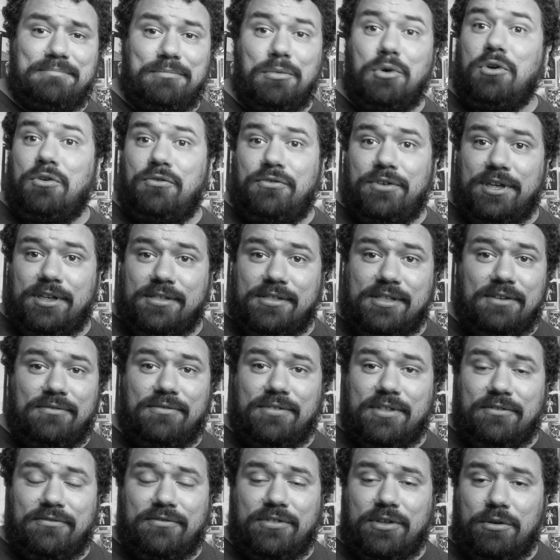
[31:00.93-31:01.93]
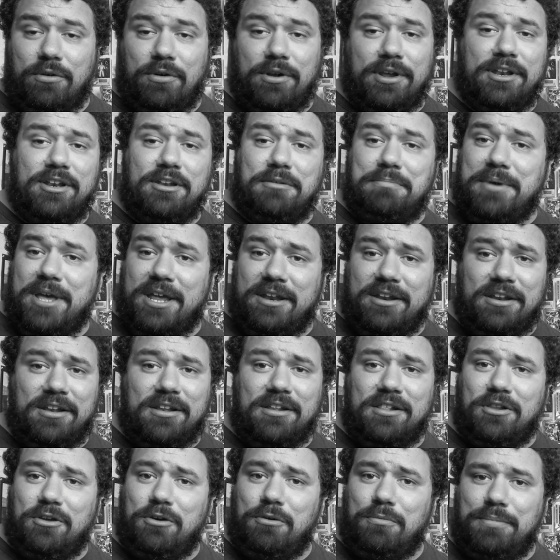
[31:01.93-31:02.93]
movies, even if they were independent
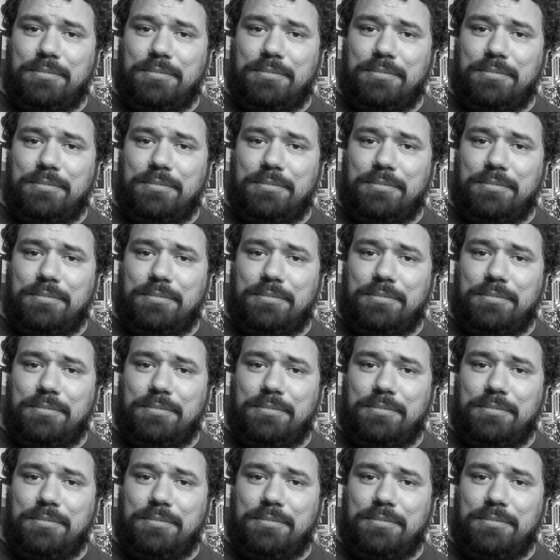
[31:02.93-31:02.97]
and low